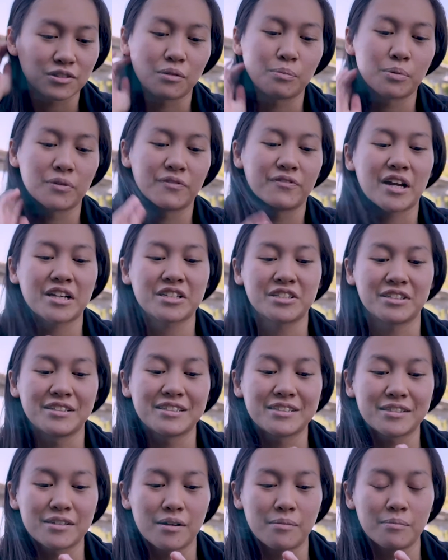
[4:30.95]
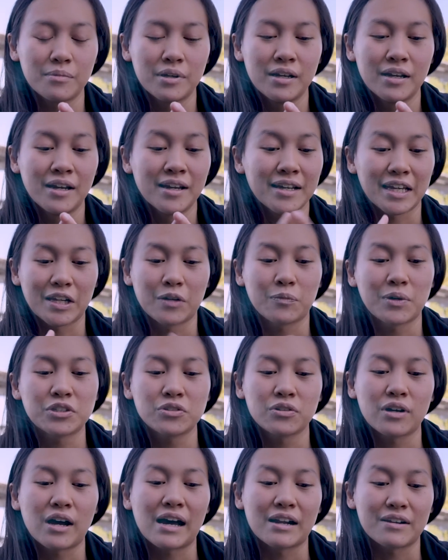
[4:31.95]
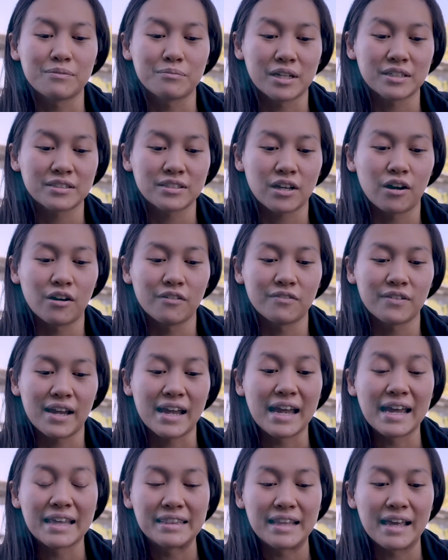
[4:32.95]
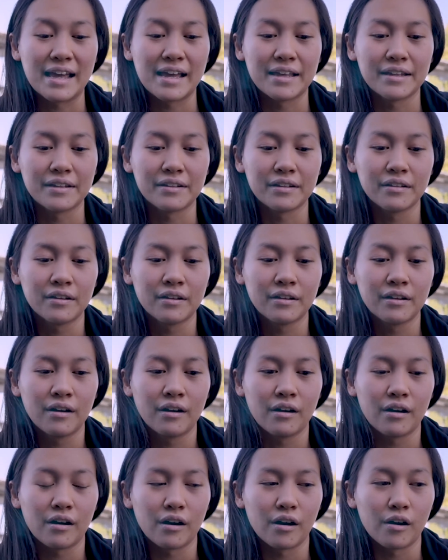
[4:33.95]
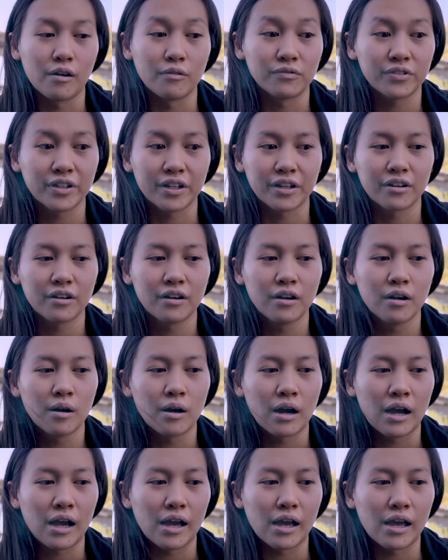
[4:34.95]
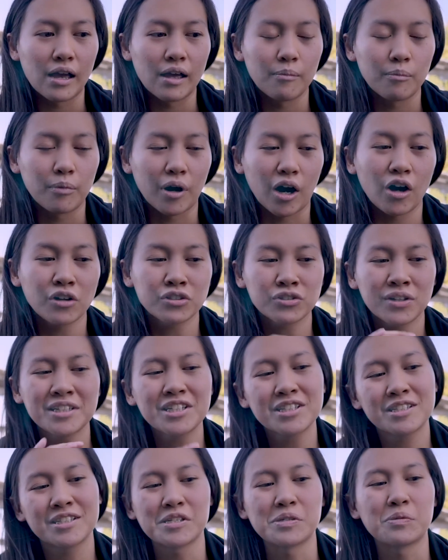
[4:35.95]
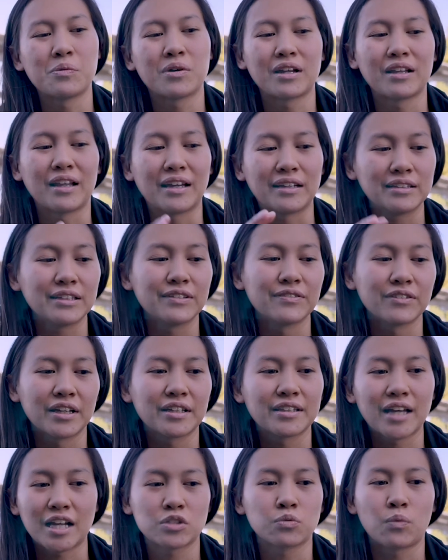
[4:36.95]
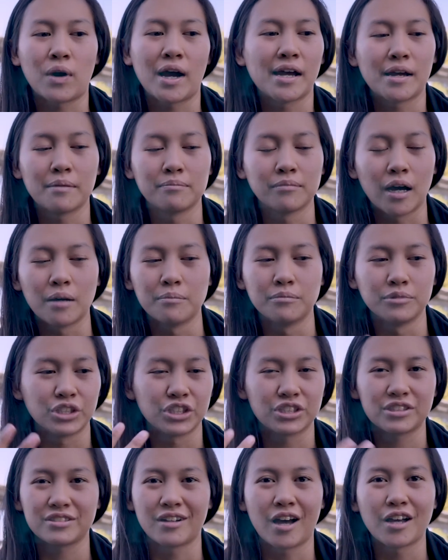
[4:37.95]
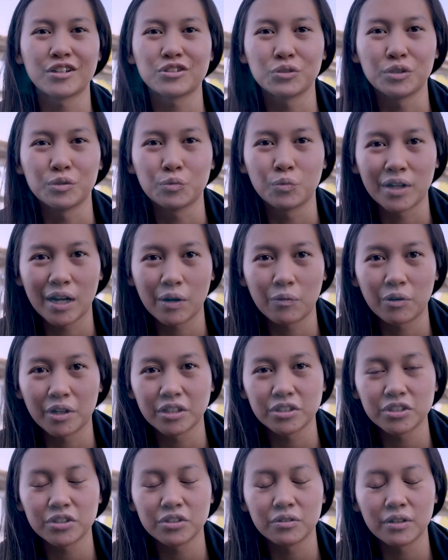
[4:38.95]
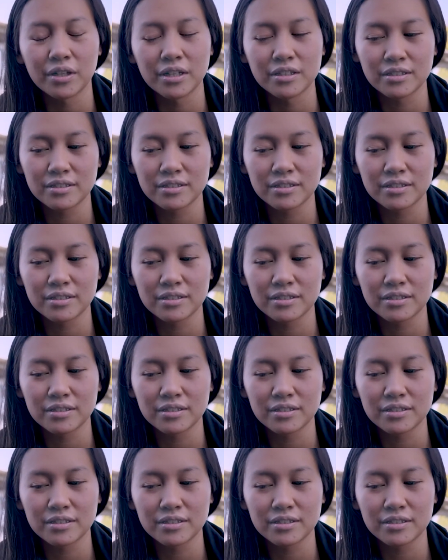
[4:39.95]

So perfectionism, getting way too ahead of myself, and then fear. But also, I just didn't want to like leave it. Like, that's why I'm just not doing what I want to do.